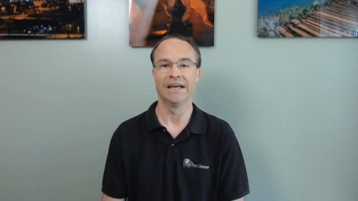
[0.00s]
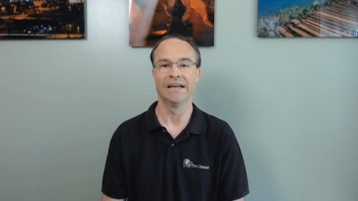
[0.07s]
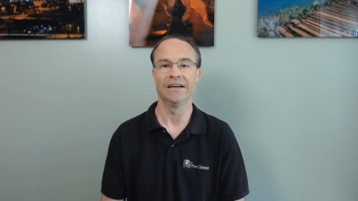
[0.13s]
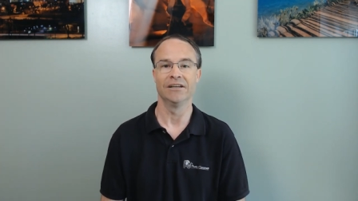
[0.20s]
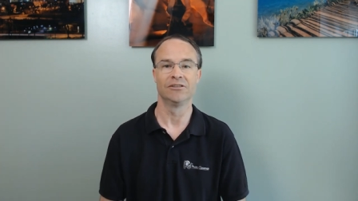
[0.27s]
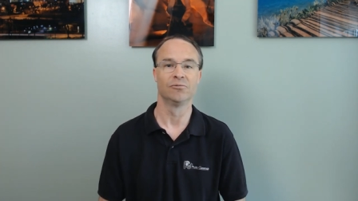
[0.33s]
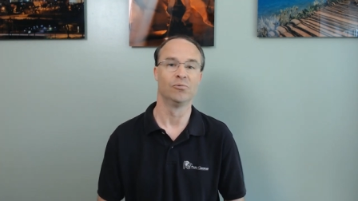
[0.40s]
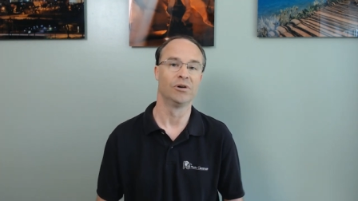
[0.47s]

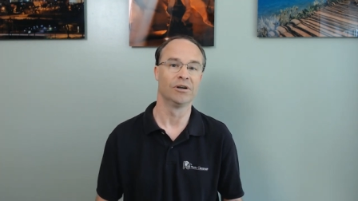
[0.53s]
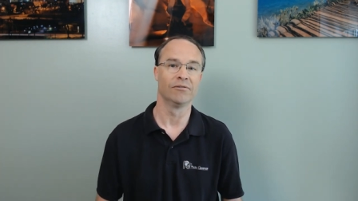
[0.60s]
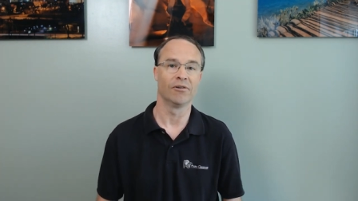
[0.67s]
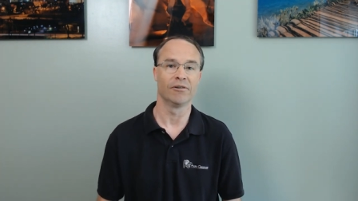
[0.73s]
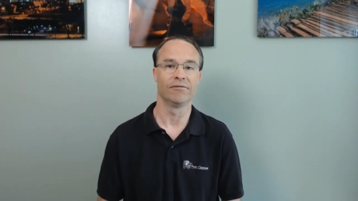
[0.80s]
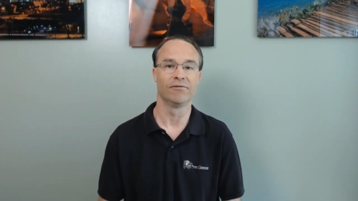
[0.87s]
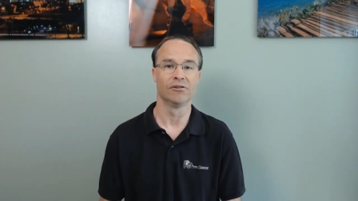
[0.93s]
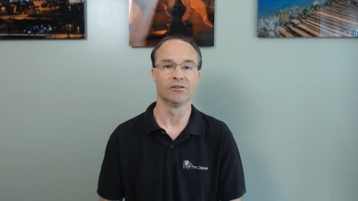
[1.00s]
it's one of
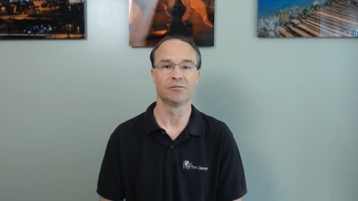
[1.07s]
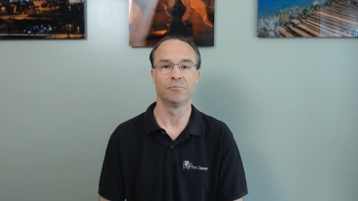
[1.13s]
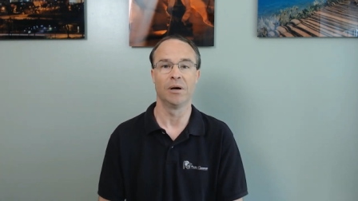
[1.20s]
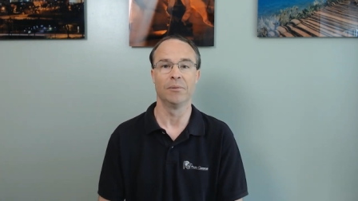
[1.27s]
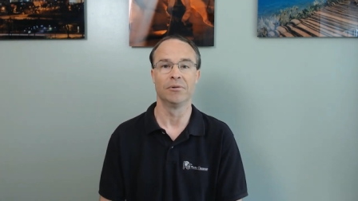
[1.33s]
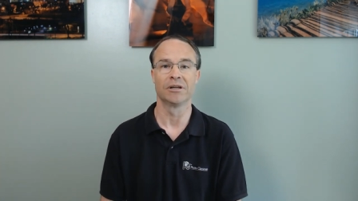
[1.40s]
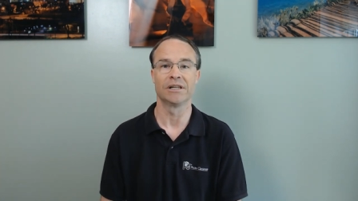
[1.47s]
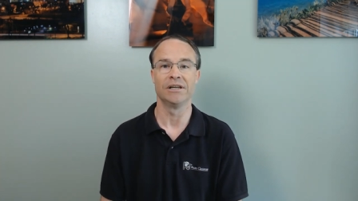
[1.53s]
our first
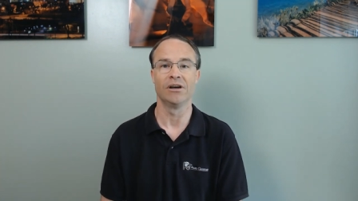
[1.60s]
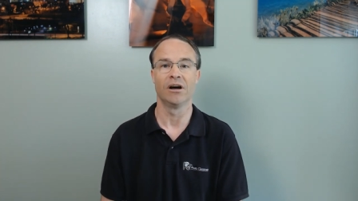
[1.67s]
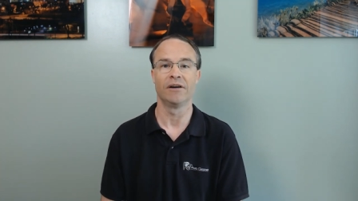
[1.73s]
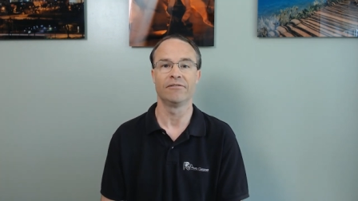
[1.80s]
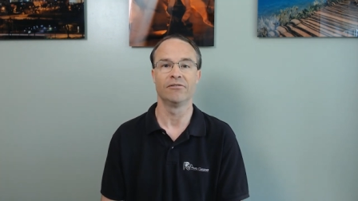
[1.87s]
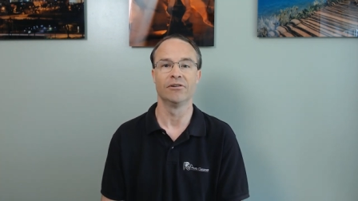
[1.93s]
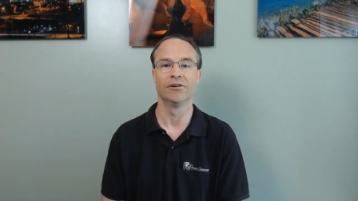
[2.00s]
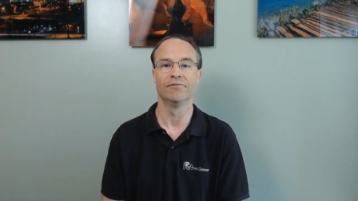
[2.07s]
publicly
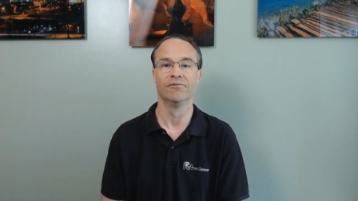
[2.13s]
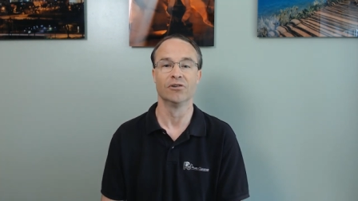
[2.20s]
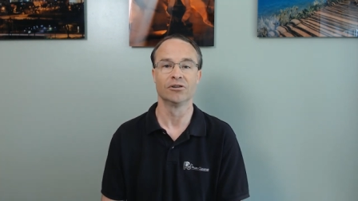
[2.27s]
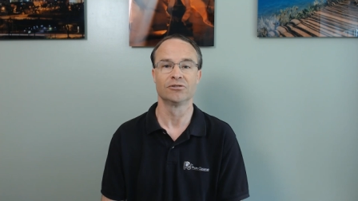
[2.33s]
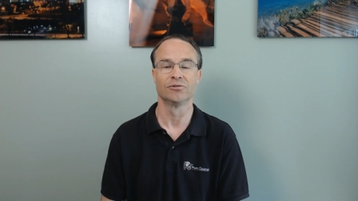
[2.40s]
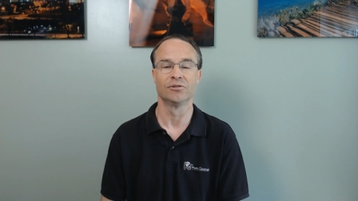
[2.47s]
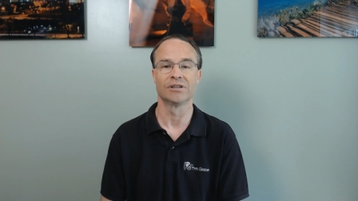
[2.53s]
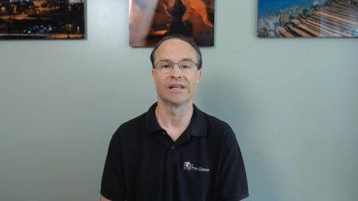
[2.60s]
offered
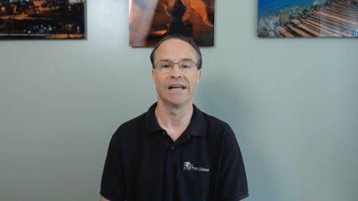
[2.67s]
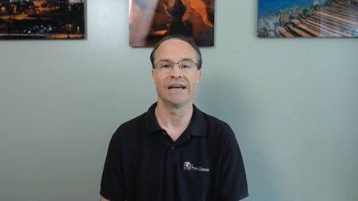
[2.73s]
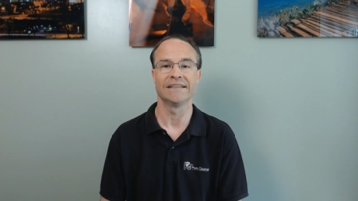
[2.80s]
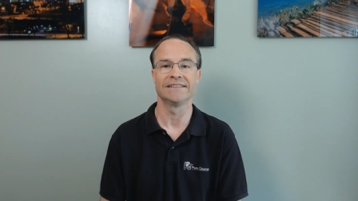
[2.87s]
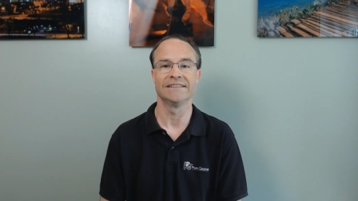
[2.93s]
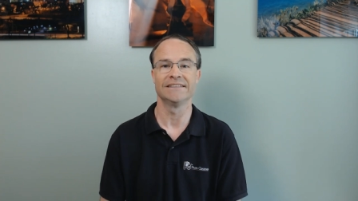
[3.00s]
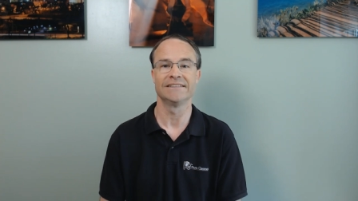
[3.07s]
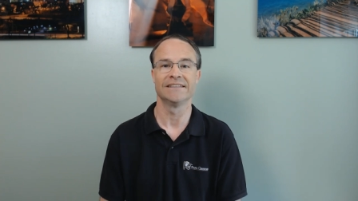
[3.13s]
virtual
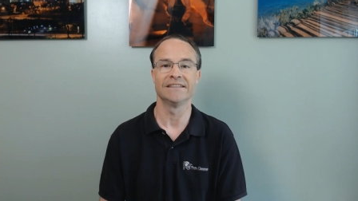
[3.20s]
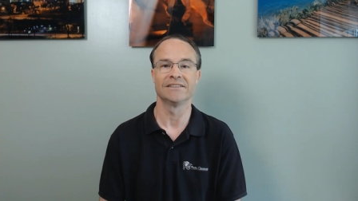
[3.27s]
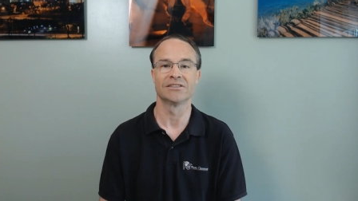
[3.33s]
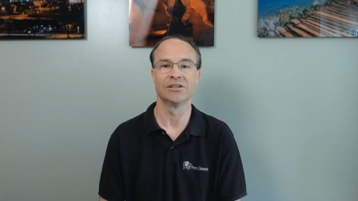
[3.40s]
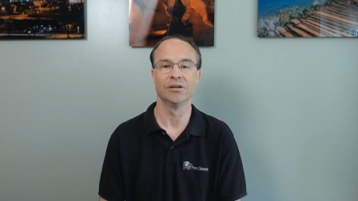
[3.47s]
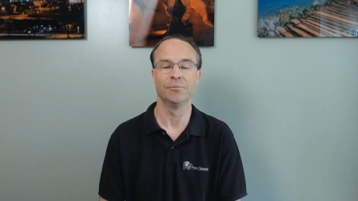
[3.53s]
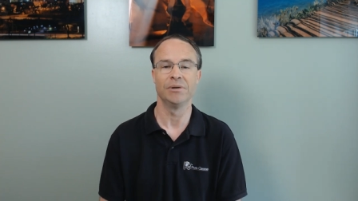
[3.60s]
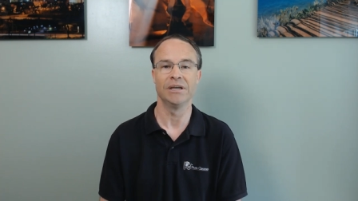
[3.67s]
classes that's
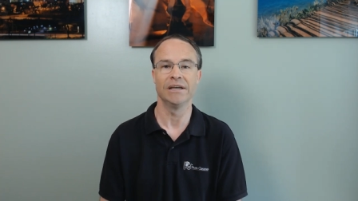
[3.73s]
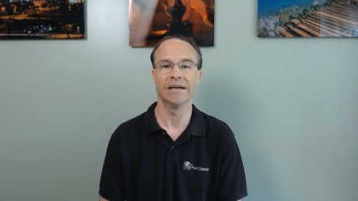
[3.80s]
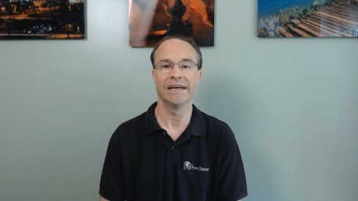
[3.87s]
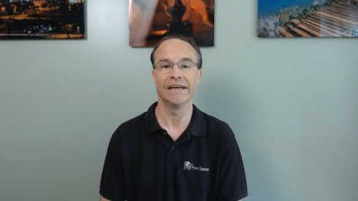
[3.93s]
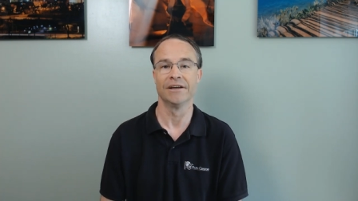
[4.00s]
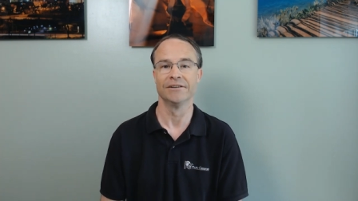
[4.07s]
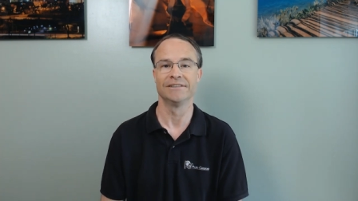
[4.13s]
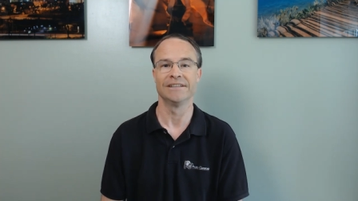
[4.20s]
going to be
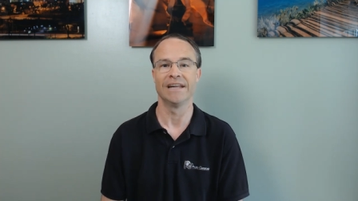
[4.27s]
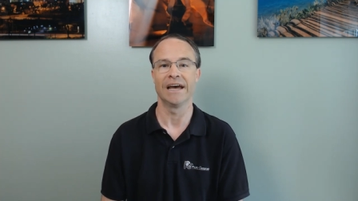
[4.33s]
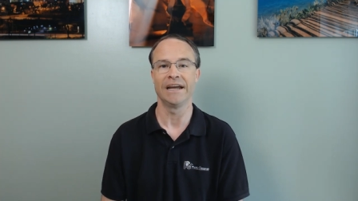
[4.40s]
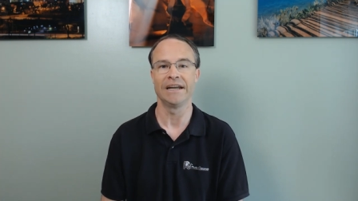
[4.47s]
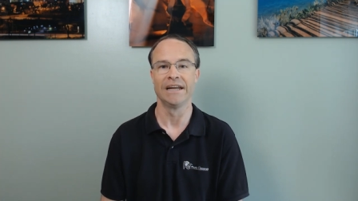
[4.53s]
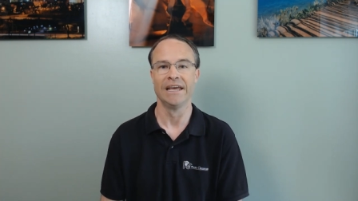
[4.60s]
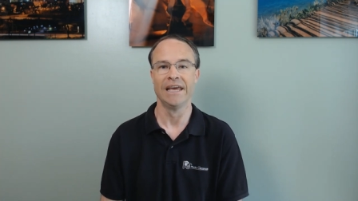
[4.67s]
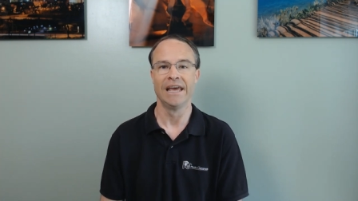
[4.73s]
held tonight.